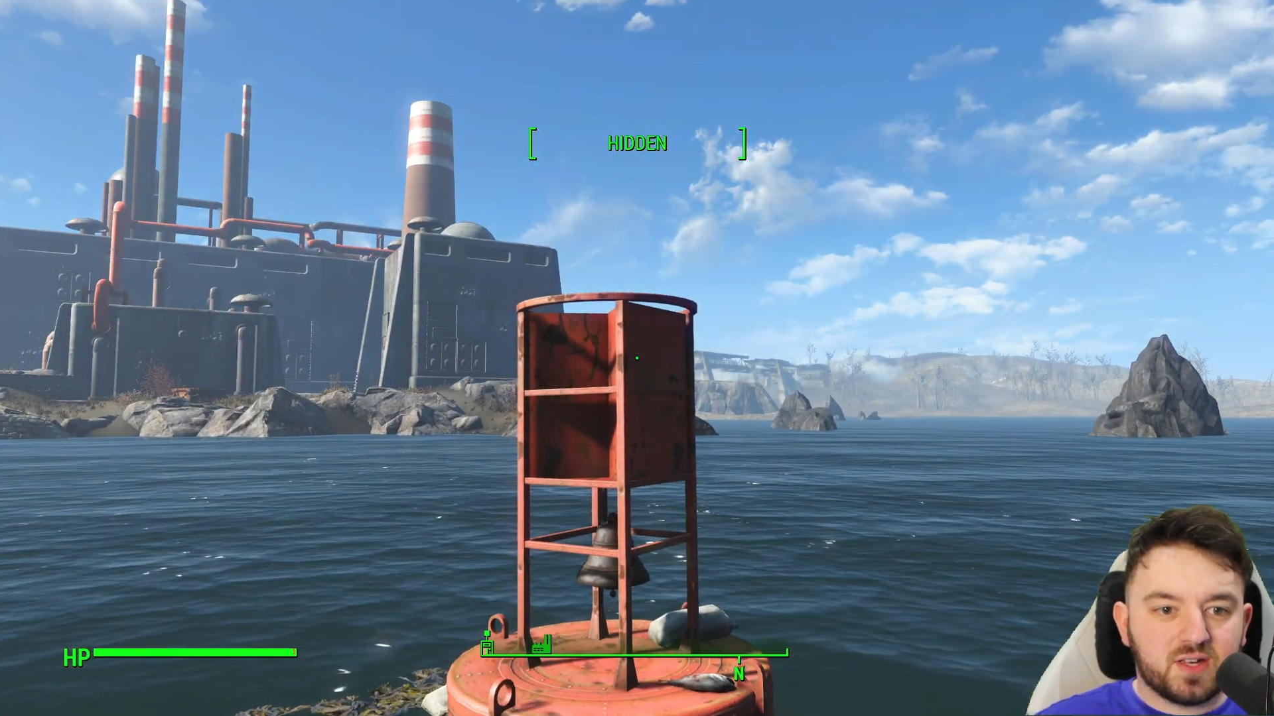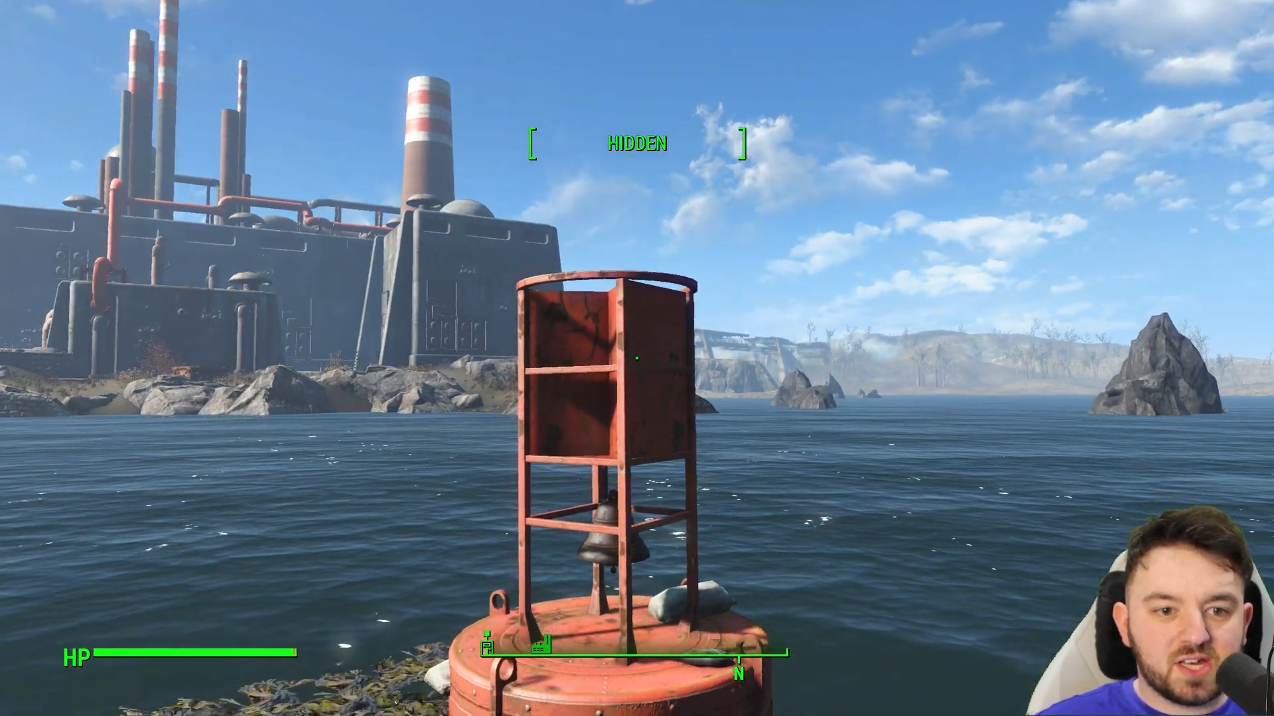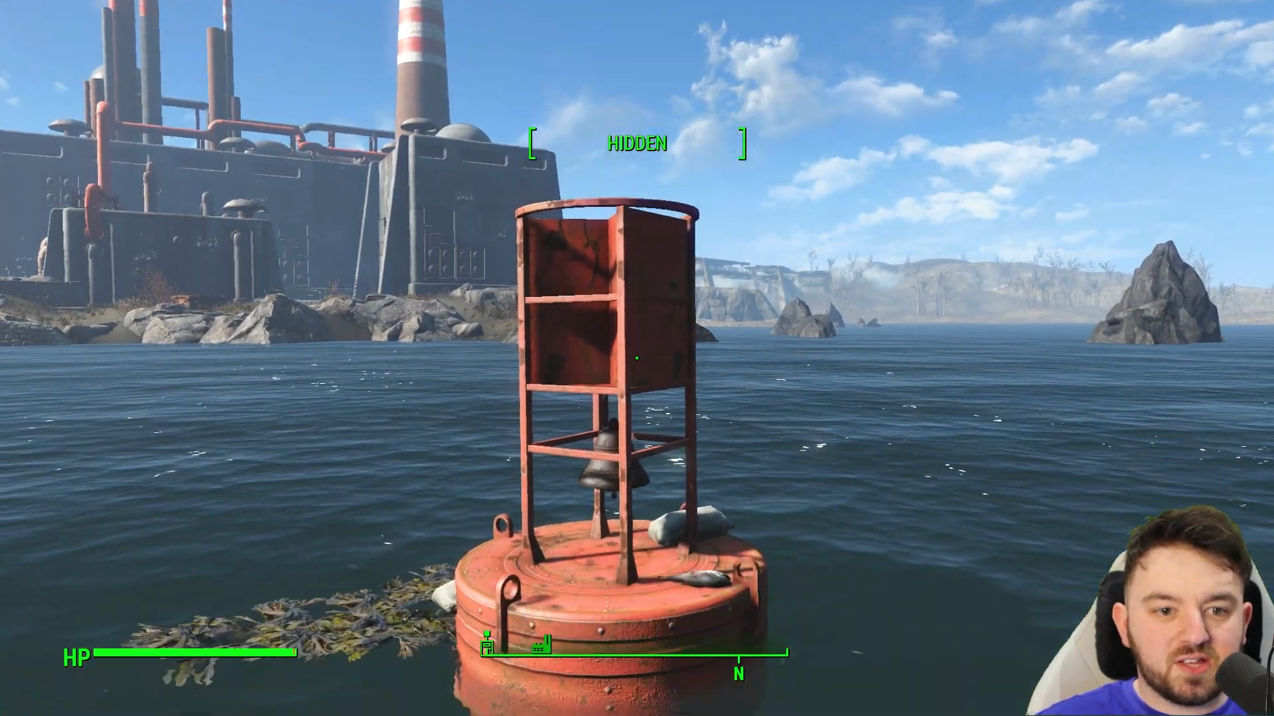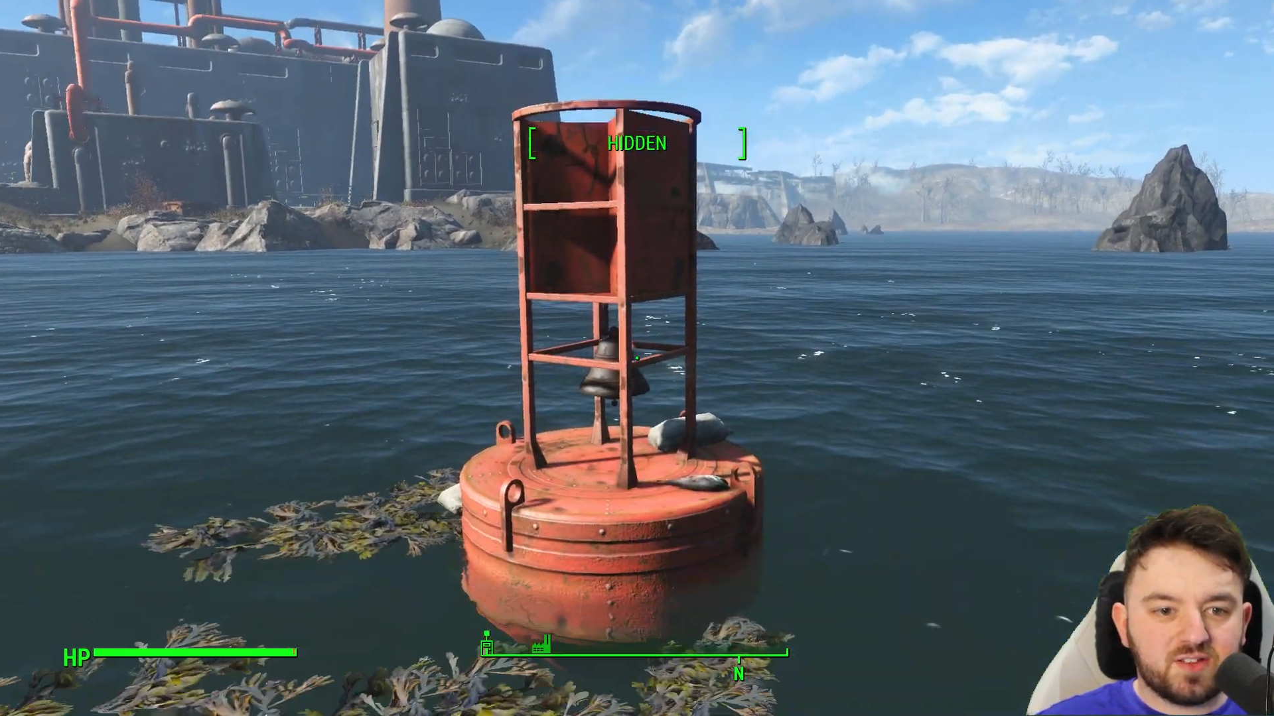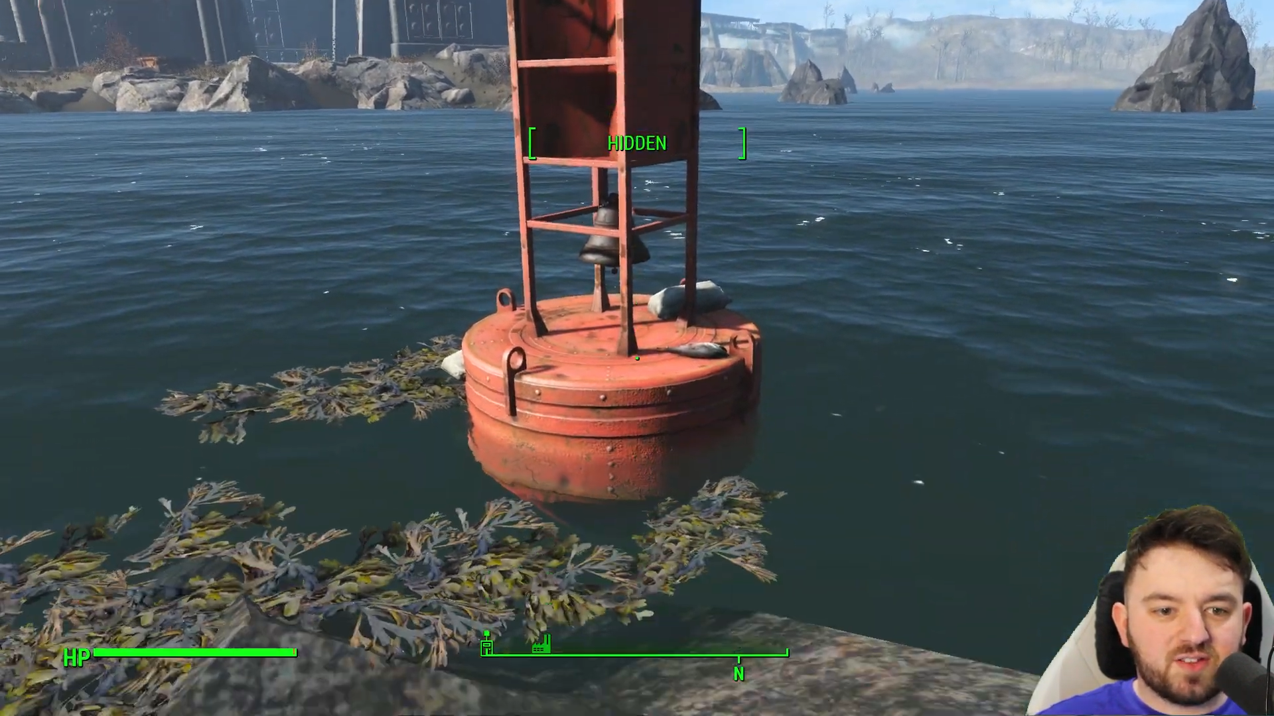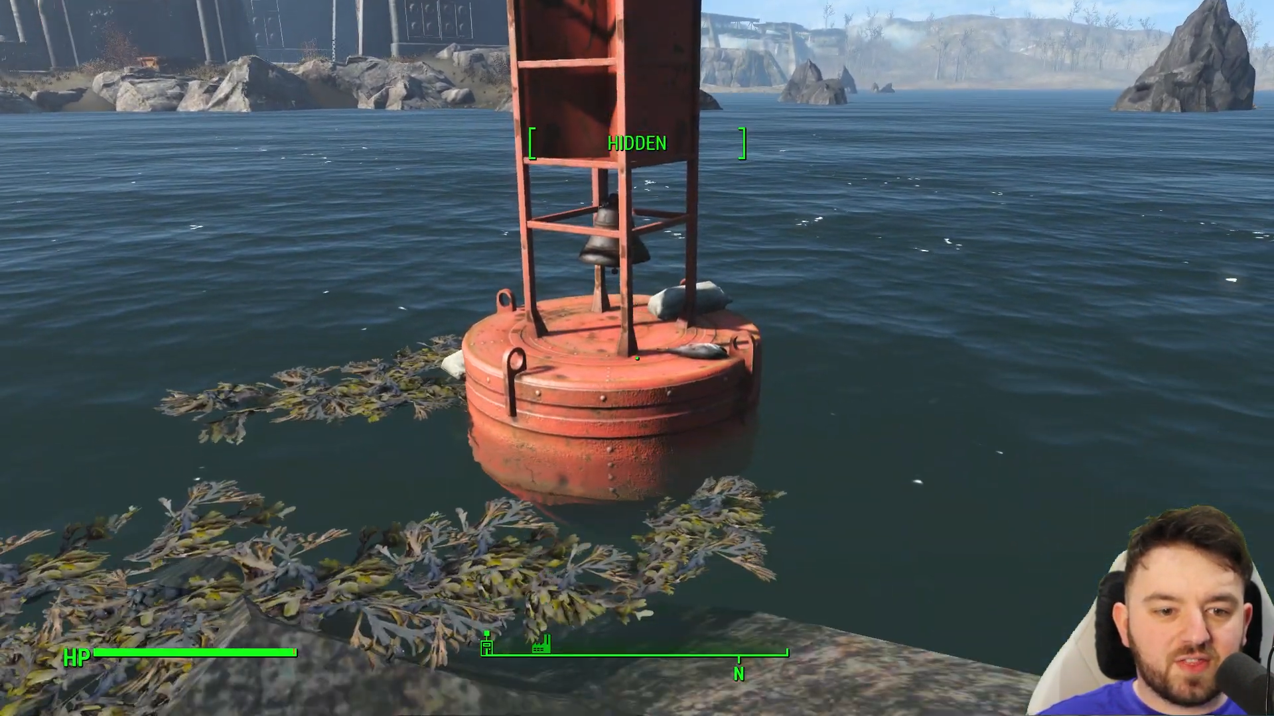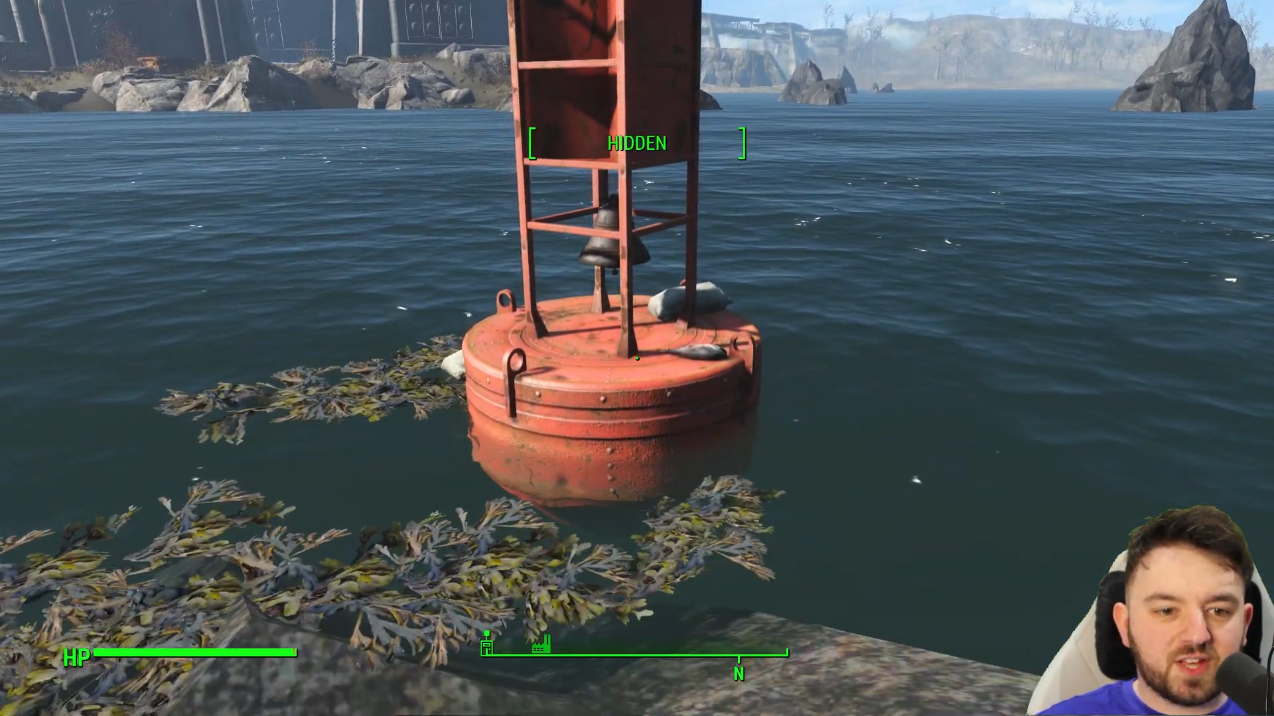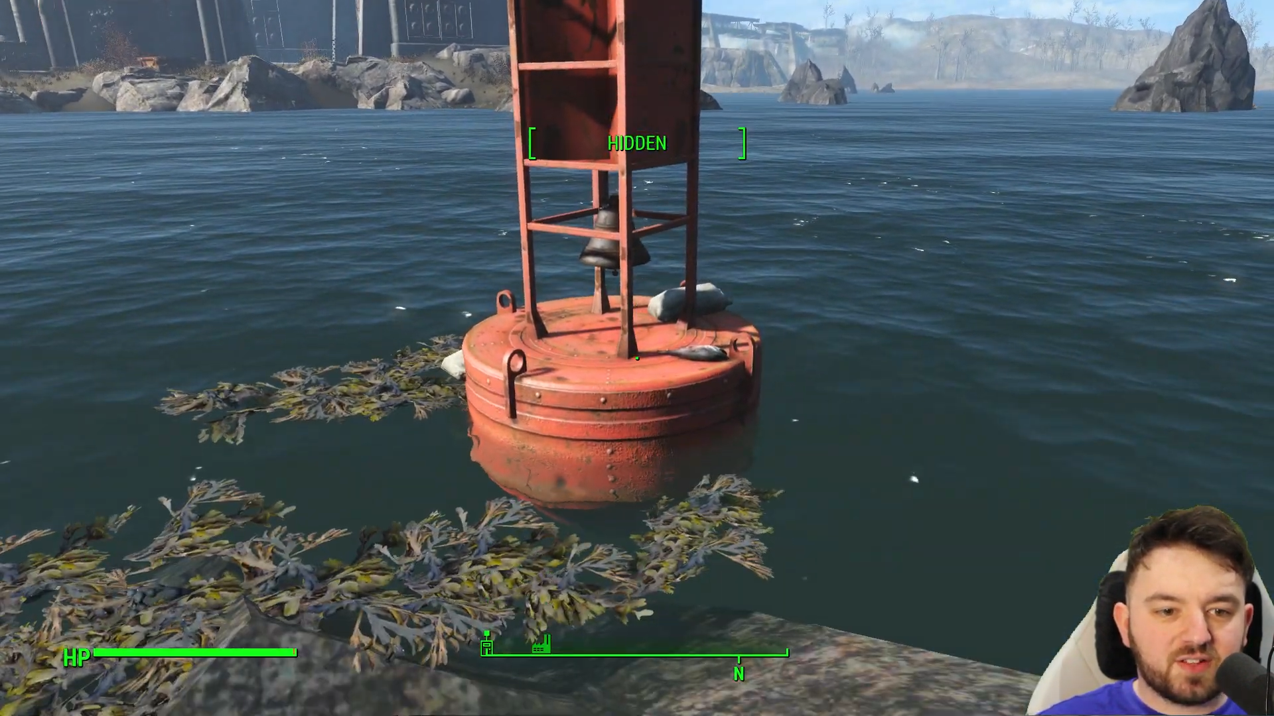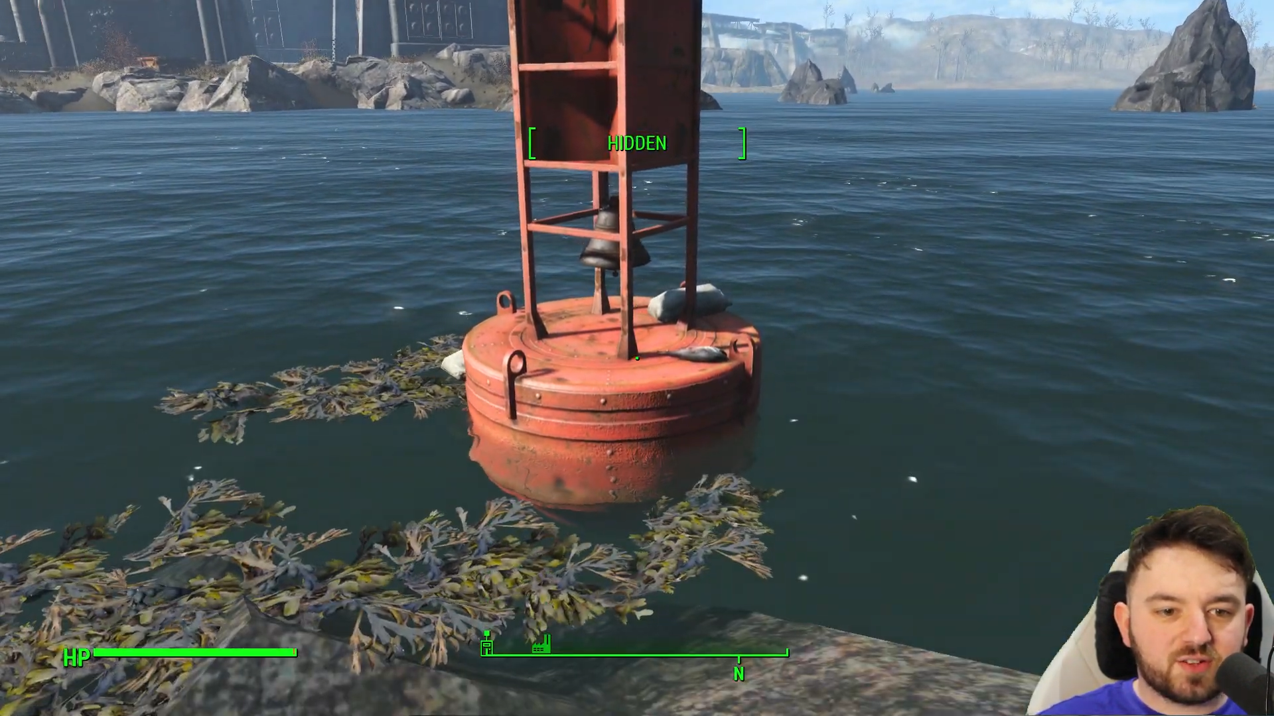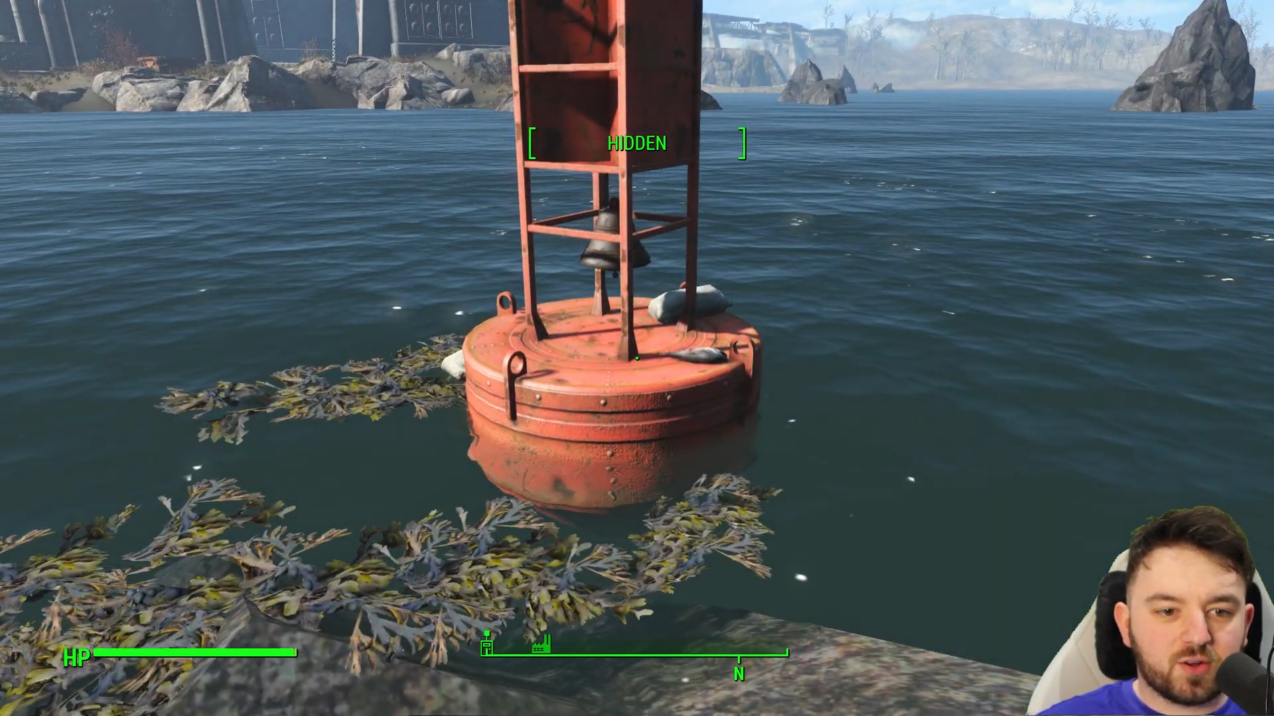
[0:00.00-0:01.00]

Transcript: is this